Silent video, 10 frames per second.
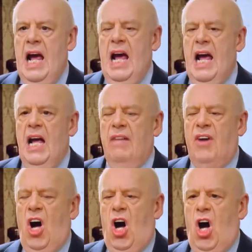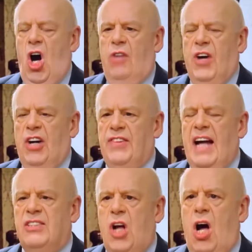Give over,
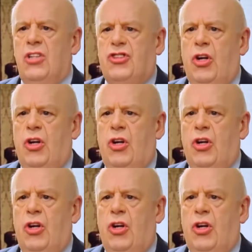that's not